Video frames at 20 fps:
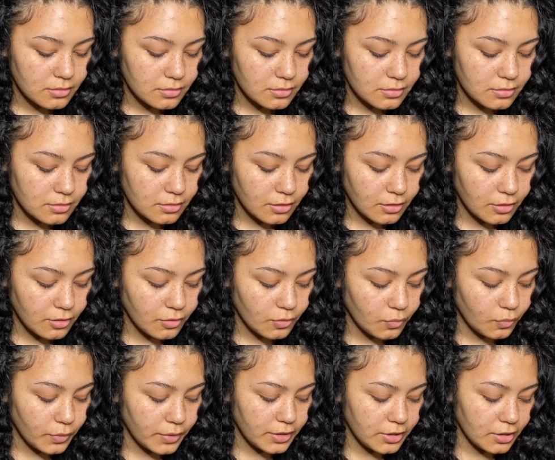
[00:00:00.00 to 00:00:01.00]
So
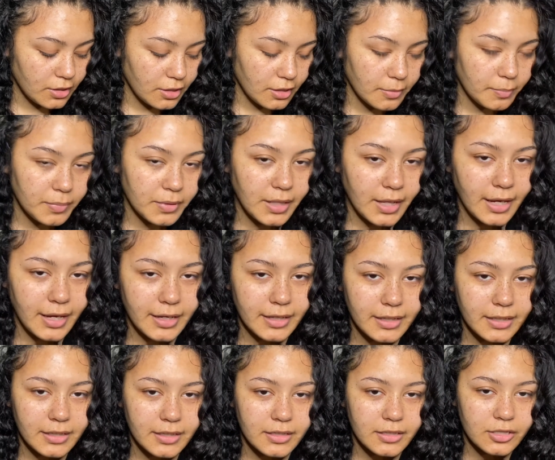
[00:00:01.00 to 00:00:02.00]
when you're applying
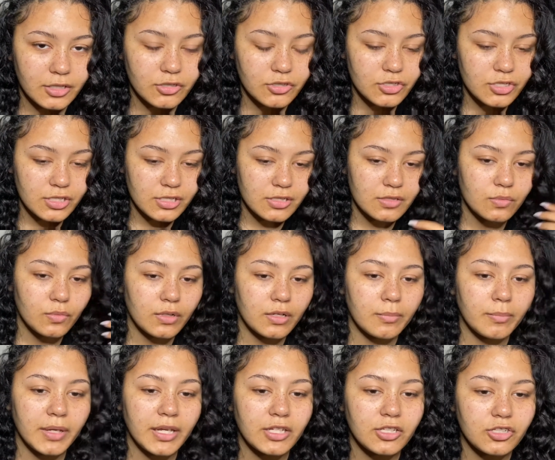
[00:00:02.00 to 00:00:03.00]
it, you just want to
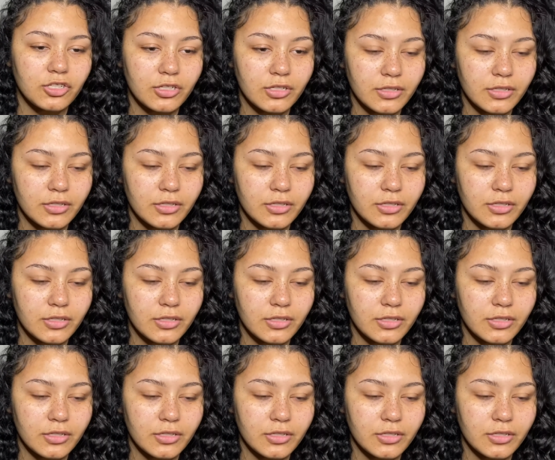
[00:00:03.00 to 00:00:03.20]
make sure